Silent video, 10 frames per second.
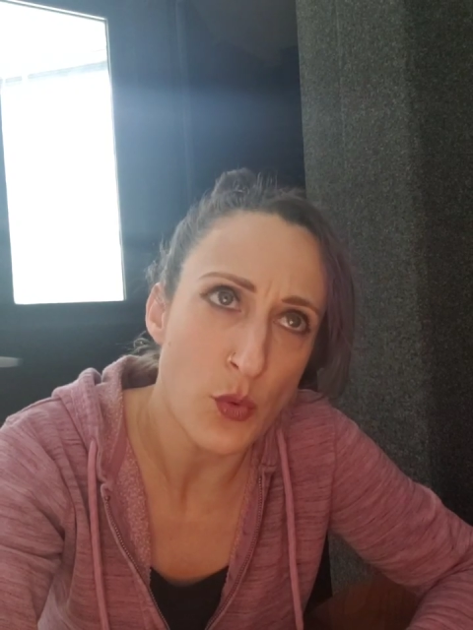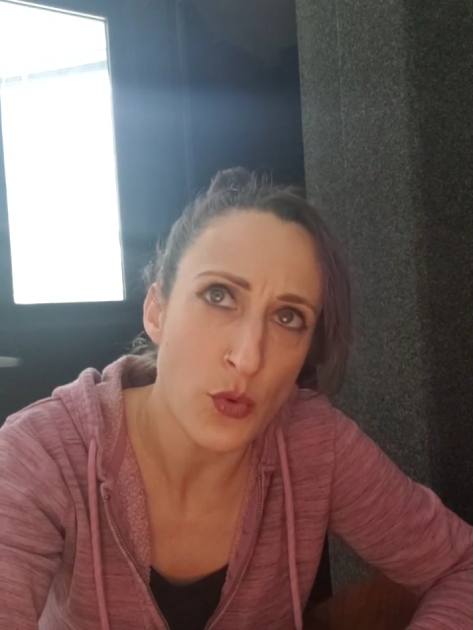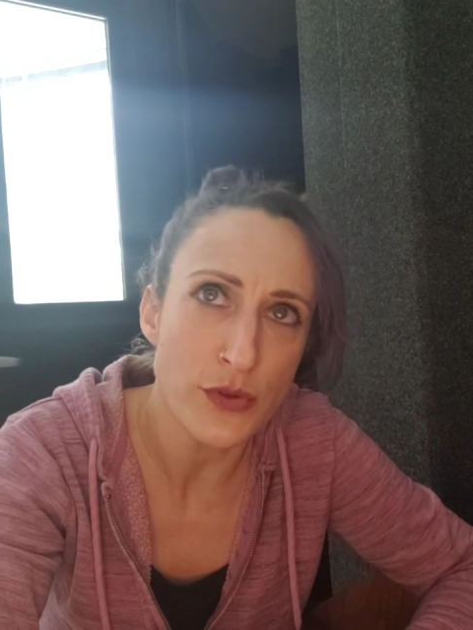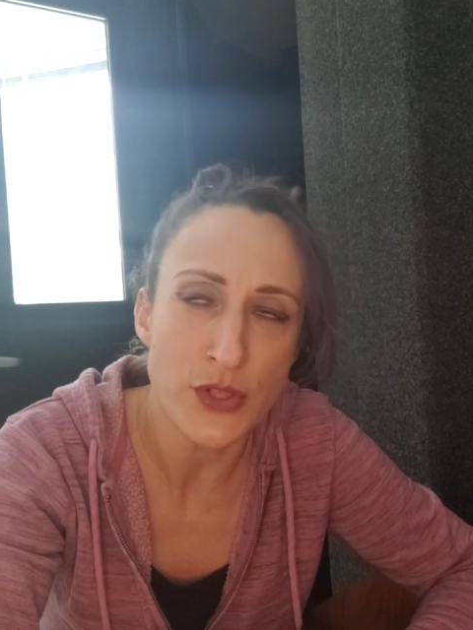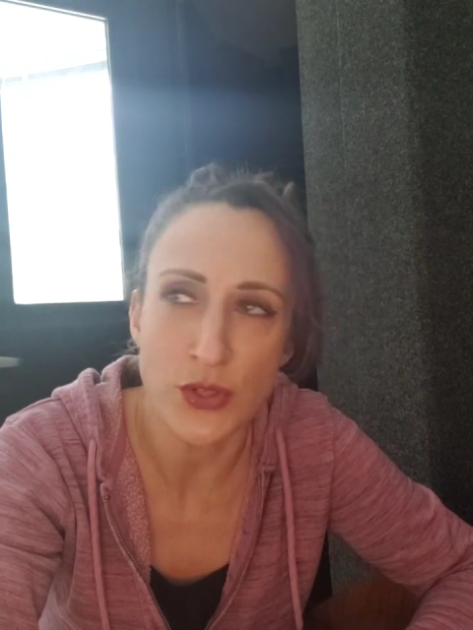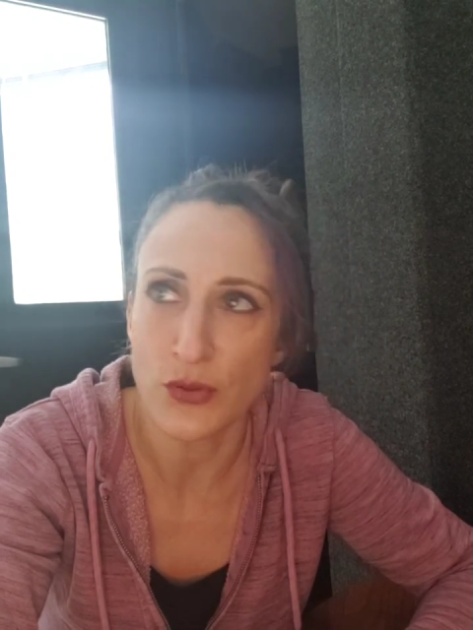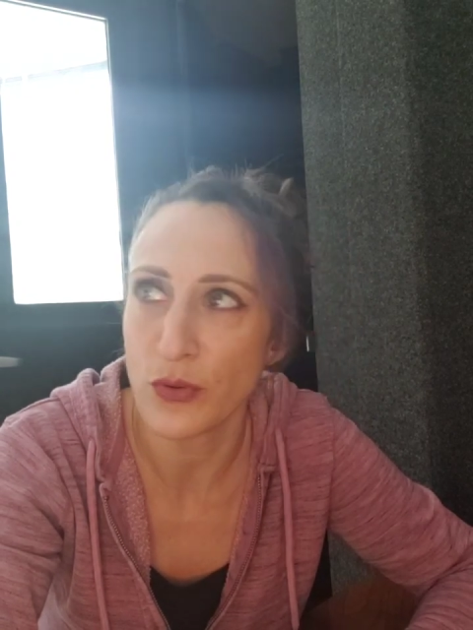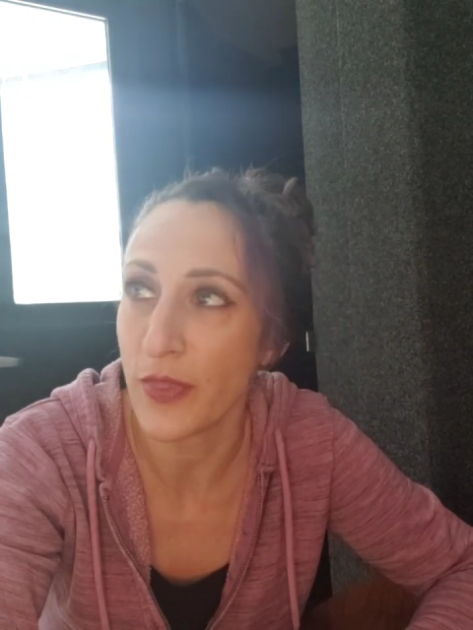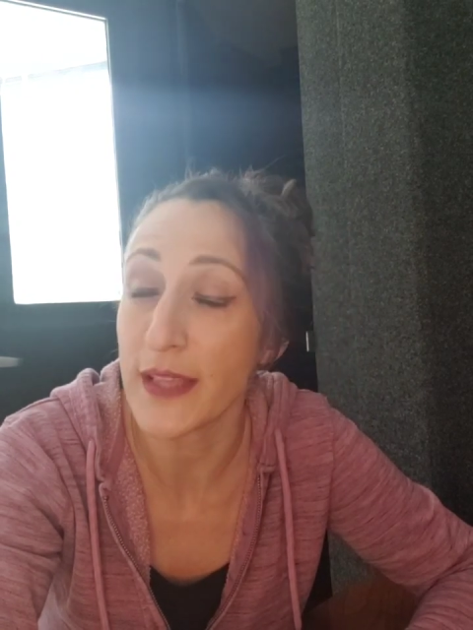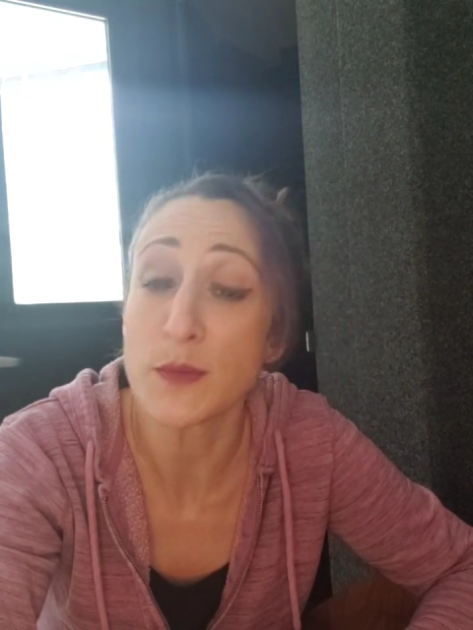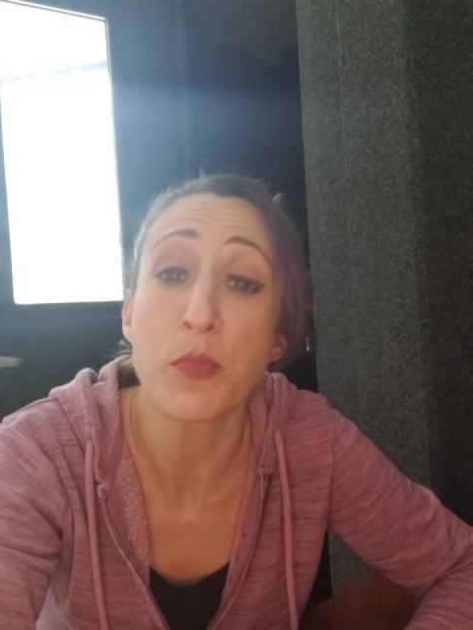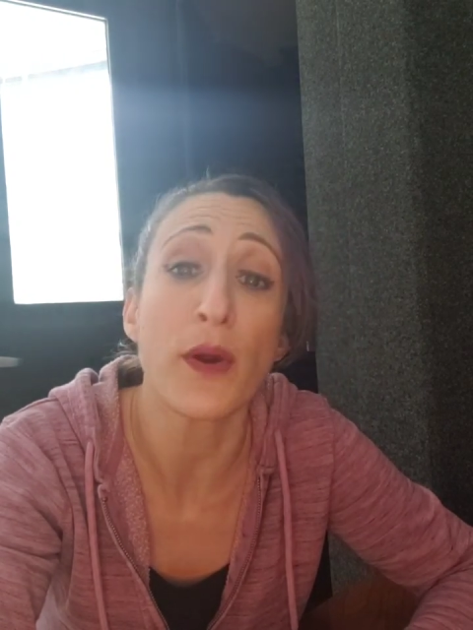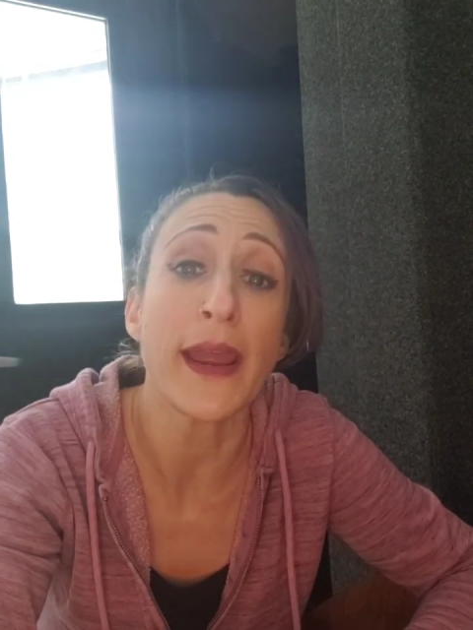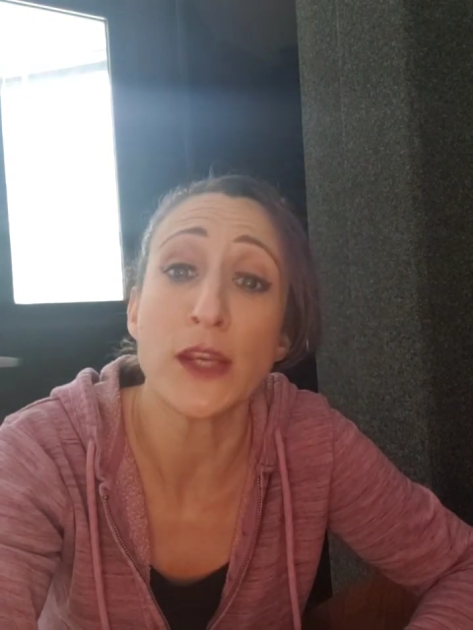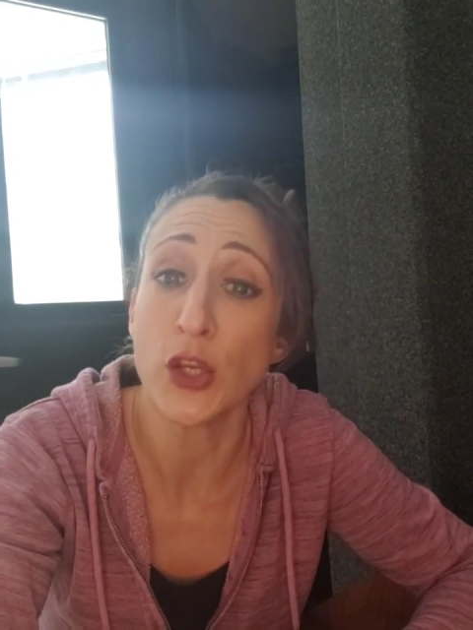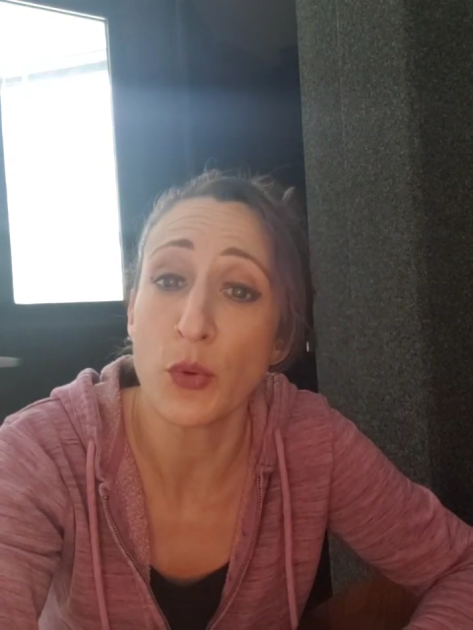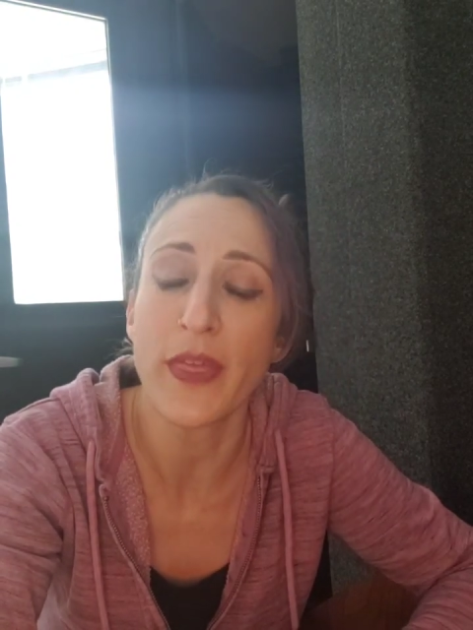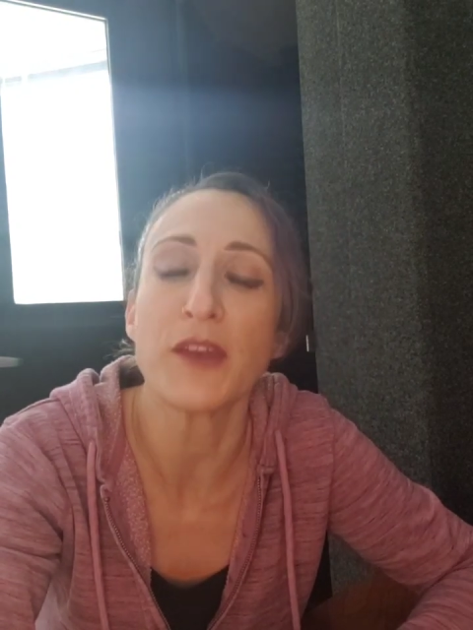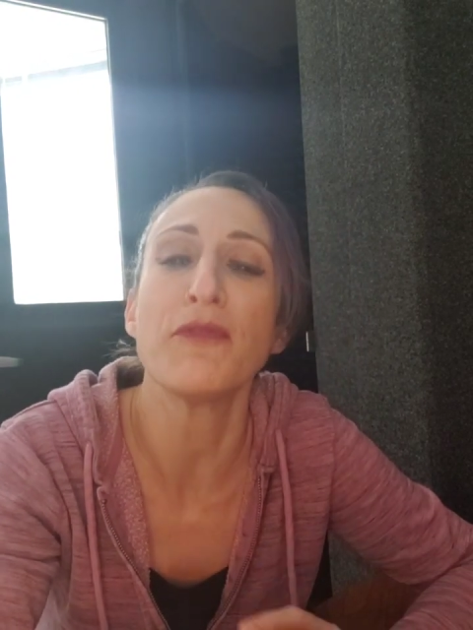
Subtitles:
or two that's brand new that